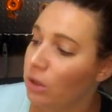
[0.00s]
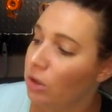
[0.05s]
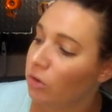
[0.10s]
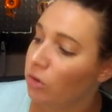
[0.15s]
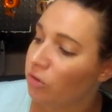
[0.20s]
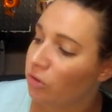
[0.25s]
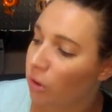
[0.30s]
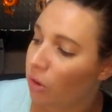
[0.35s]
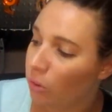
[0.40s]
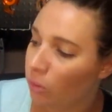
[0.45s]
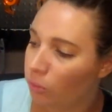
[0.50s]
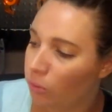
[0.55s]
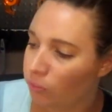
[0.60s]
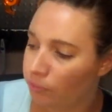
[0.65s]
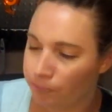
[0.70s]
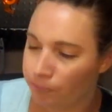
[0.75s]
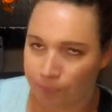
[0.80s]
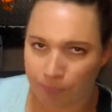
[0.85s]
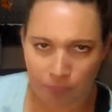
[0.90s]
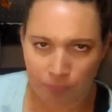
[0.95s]
So
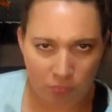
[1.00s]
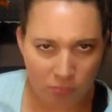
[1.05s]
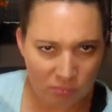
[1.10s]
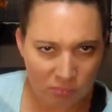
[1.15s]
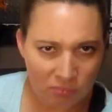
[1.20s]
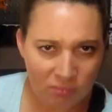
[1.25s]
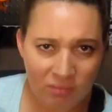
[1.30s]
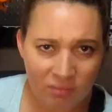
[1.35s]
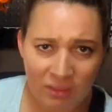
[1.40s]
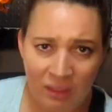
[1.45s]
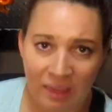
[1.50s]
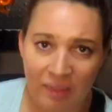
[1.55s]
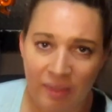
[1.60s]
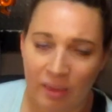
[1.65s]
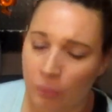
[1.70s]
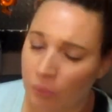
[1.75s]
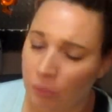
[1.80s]
I think